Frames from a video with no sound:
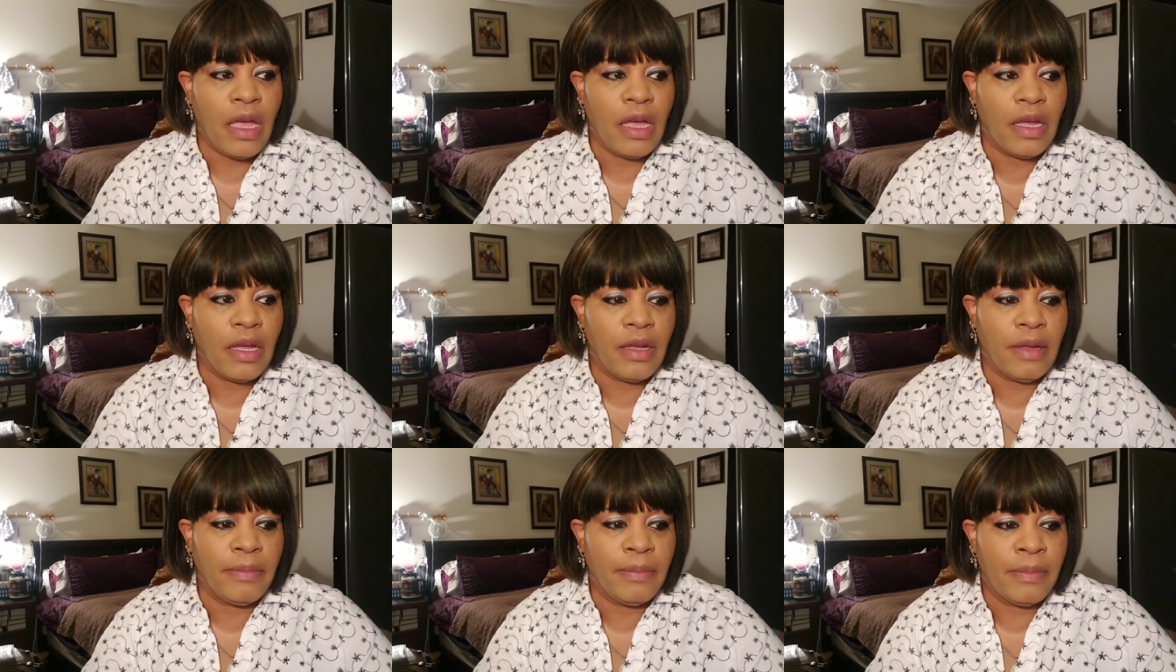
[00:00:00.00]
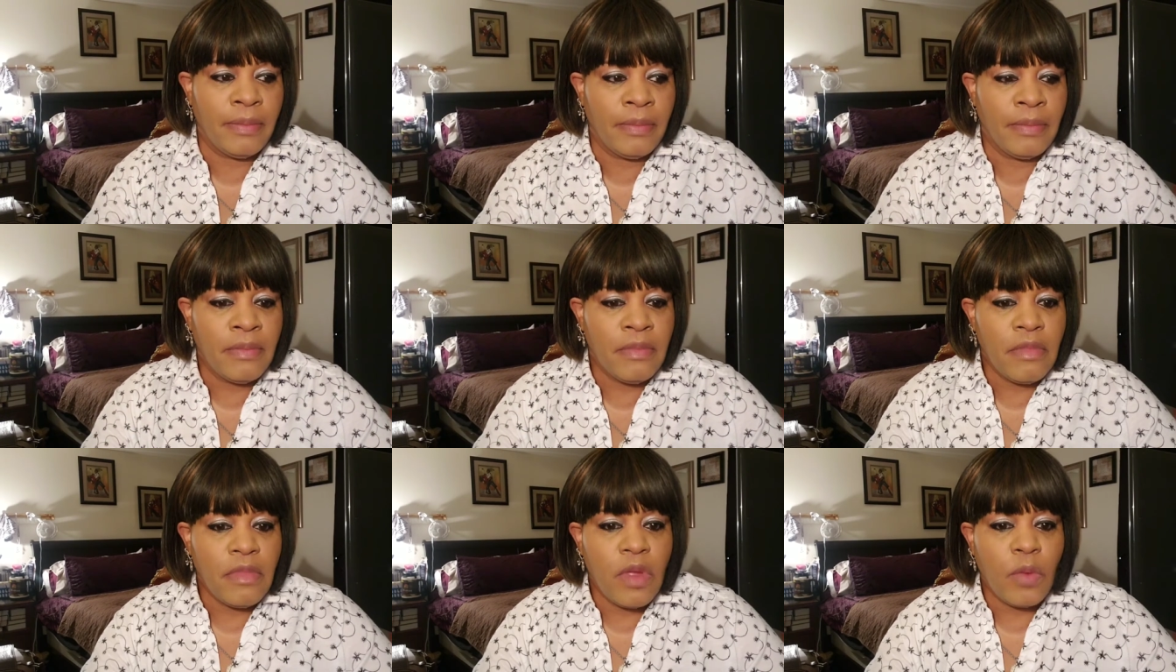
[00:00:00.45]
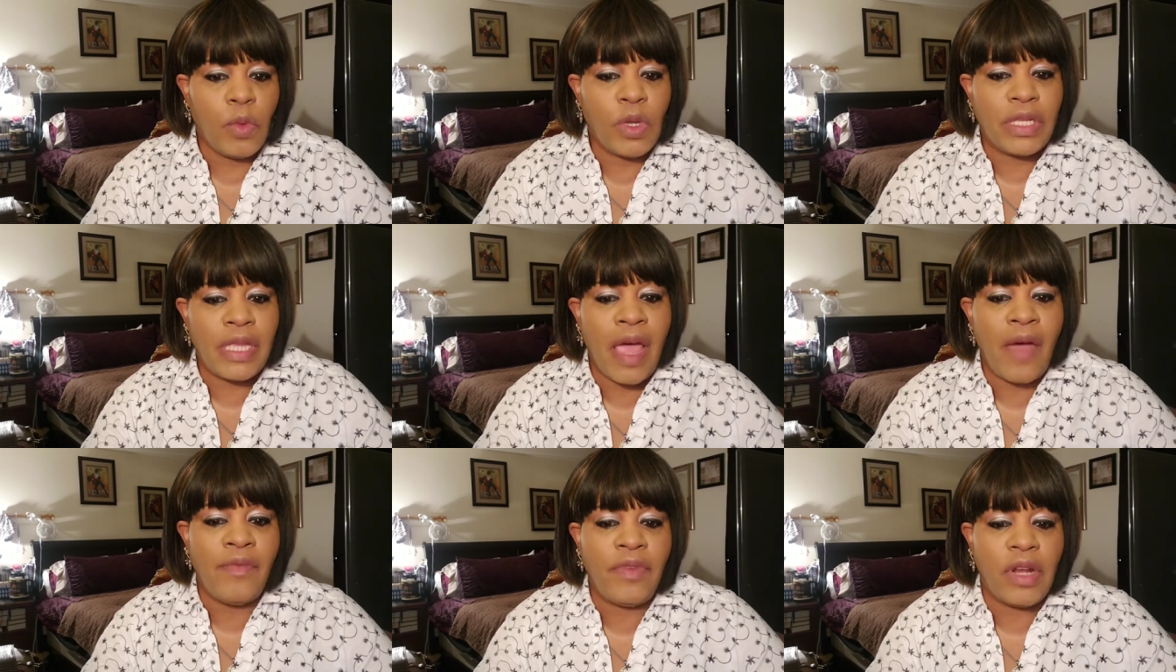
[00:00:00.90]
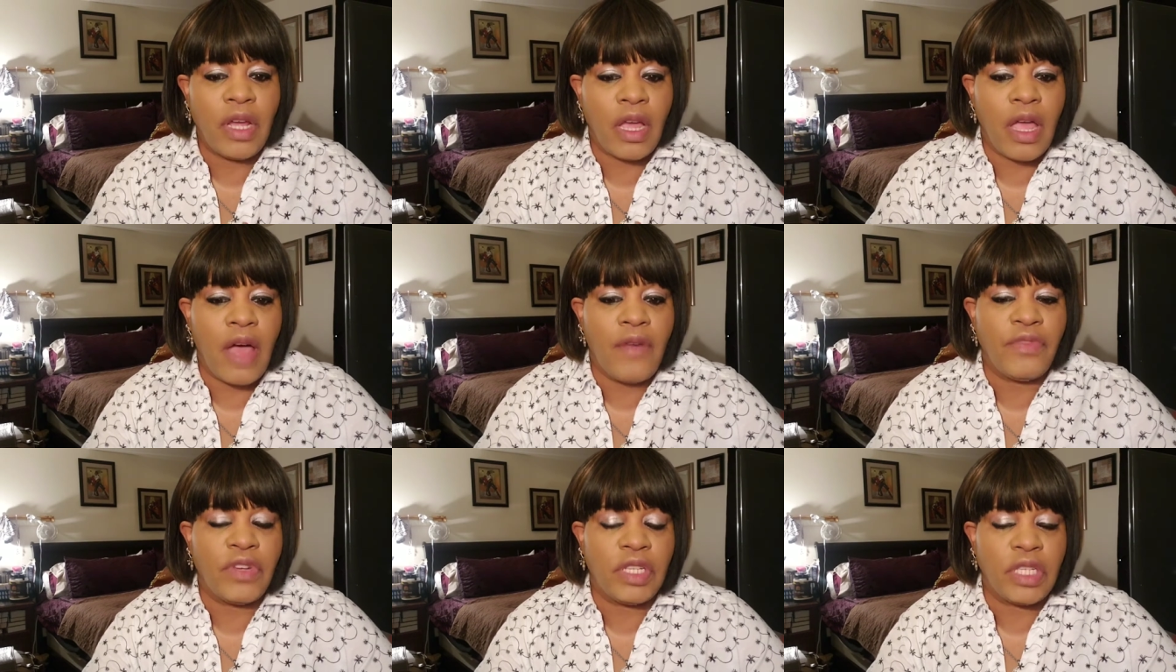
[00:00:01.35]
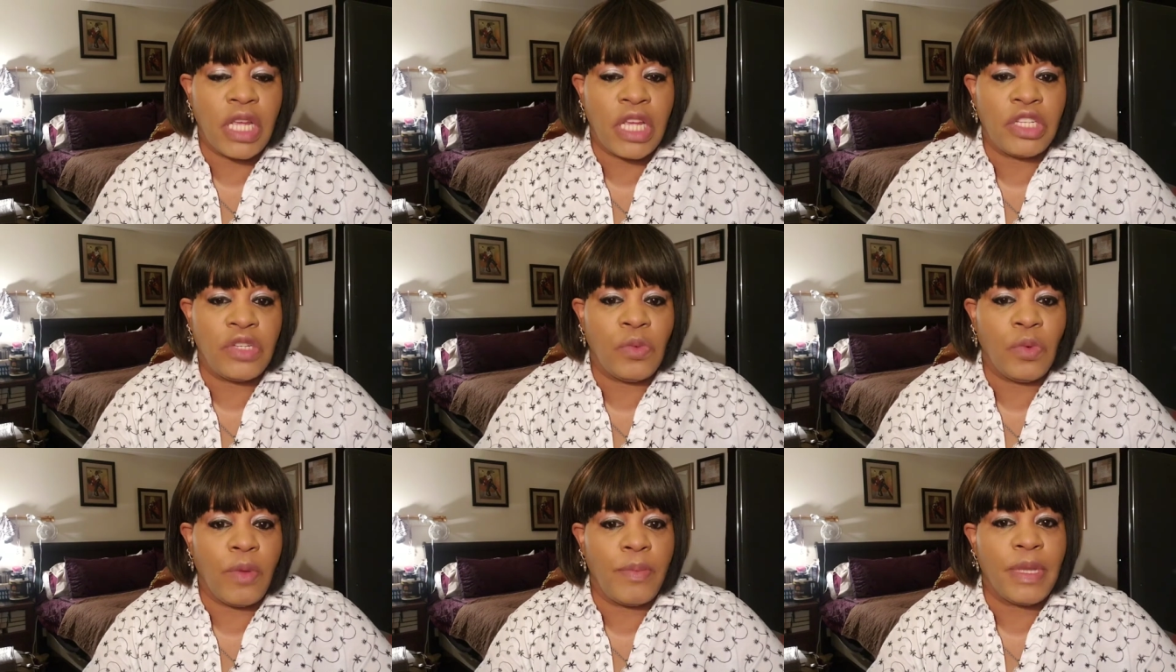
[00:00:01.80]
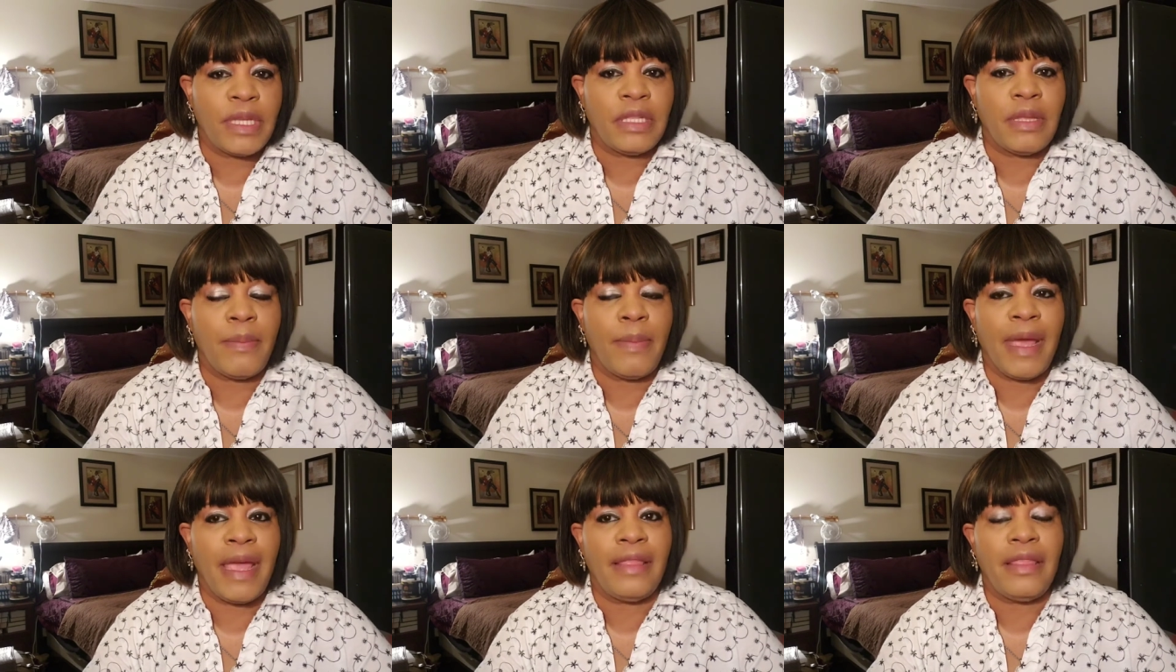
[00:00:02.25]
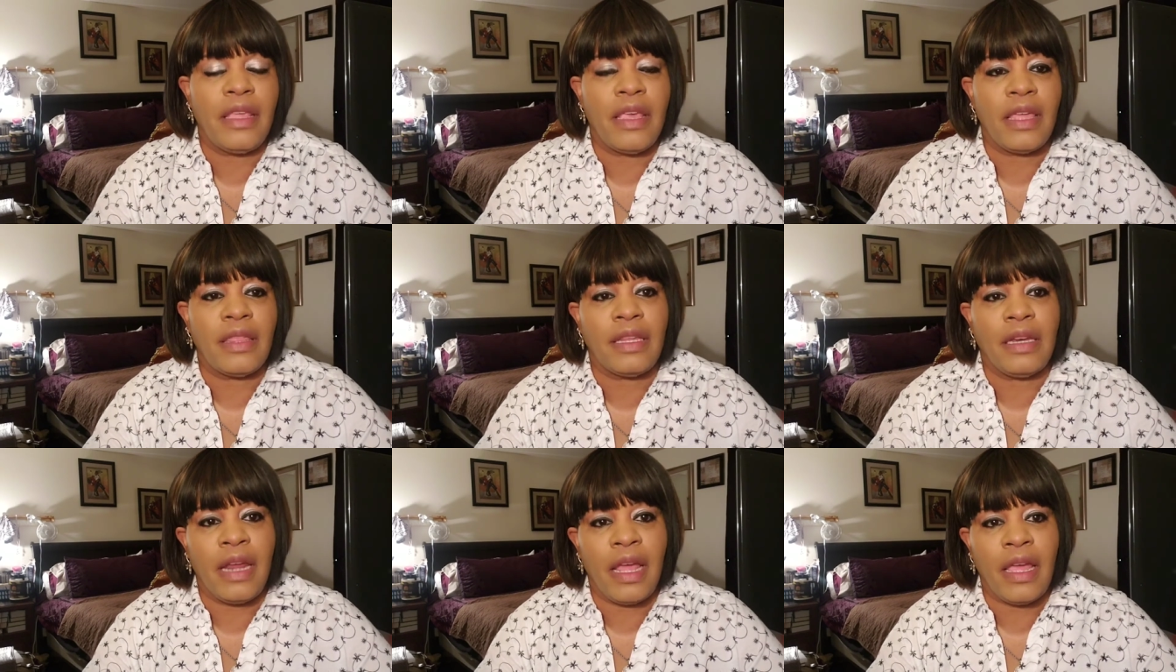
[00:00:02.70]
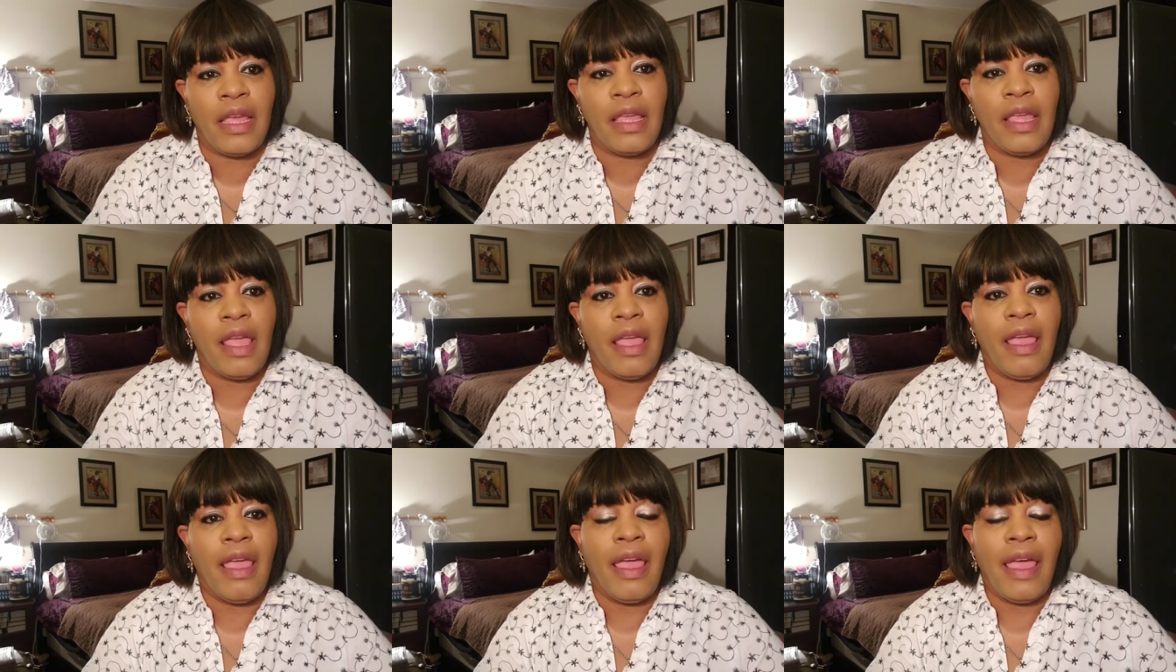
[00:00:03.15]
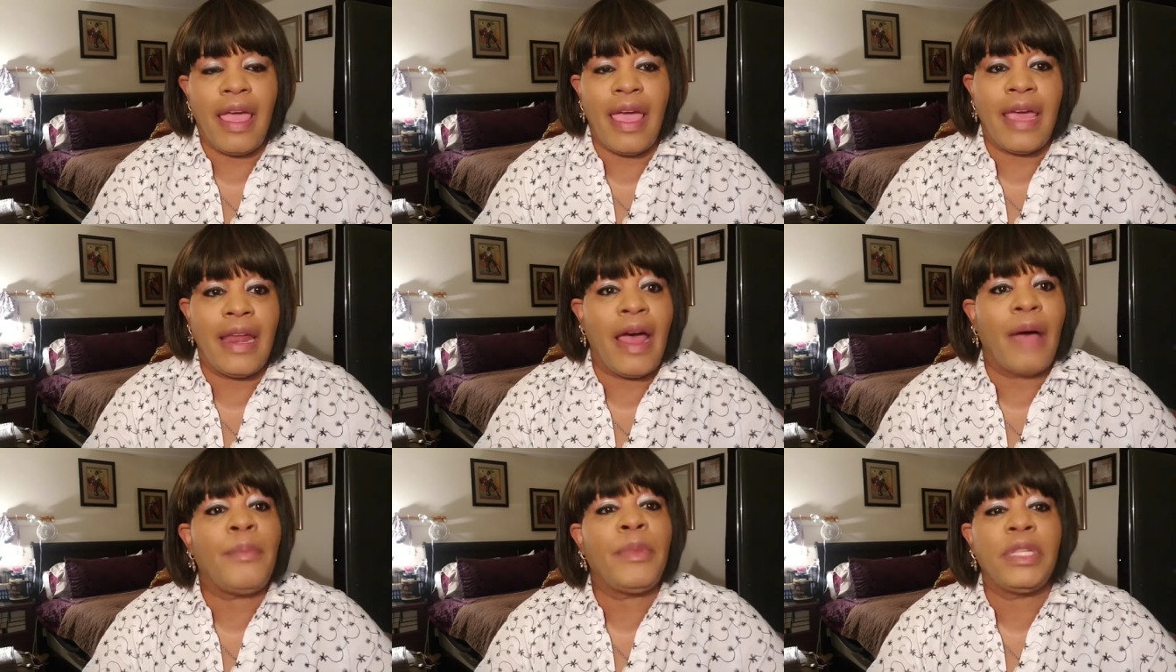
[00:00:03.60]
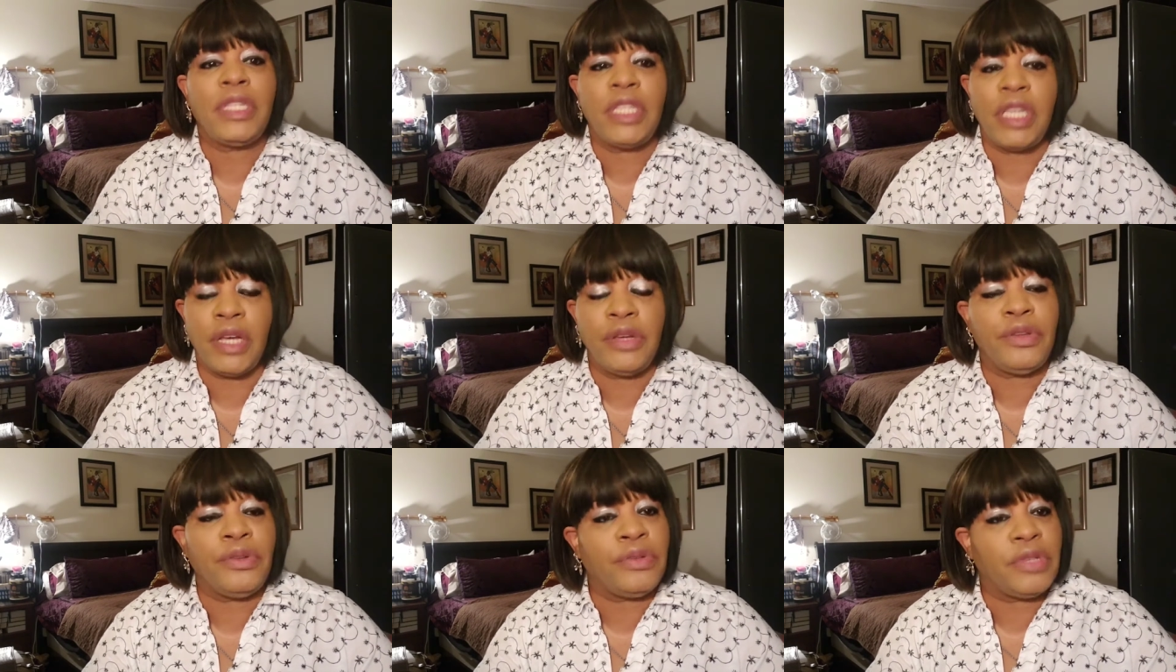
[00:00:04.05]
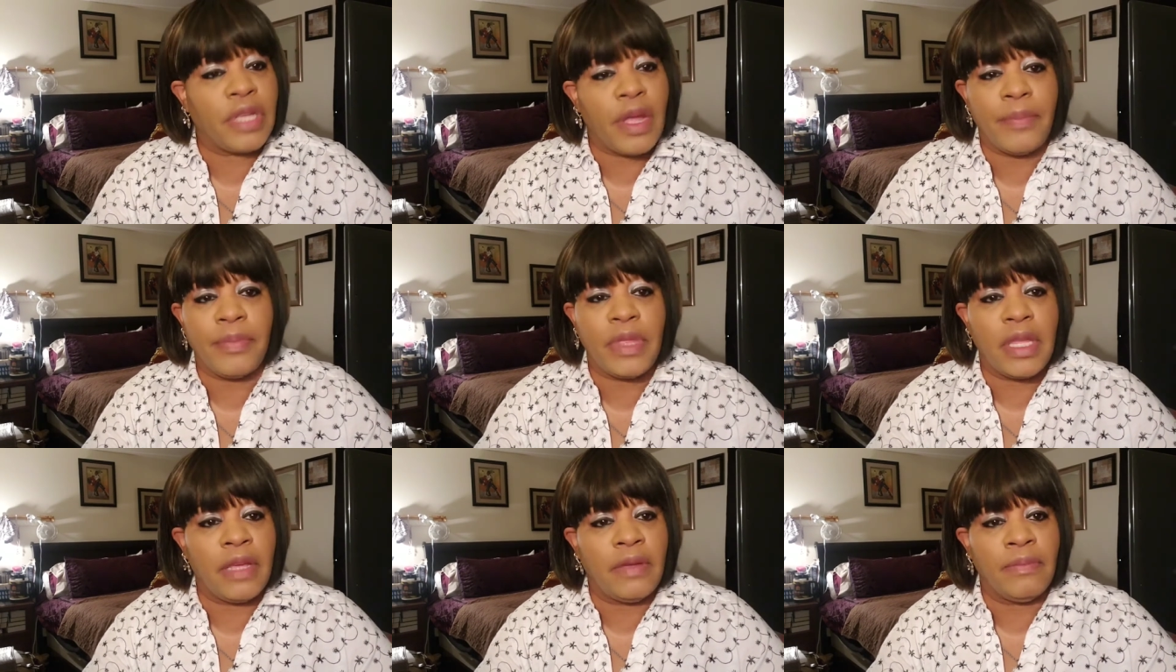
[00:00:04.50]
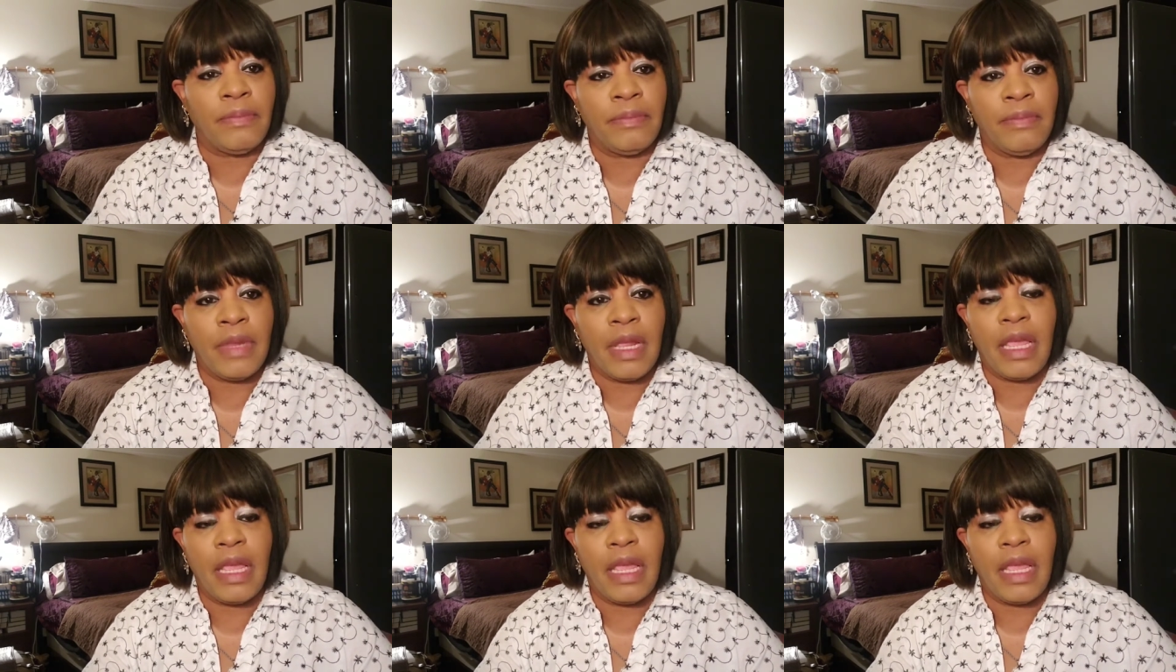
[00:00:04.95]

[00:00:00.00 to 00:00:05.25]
was having a conversation with Mr. Man the other day, and I'm going to tell you something.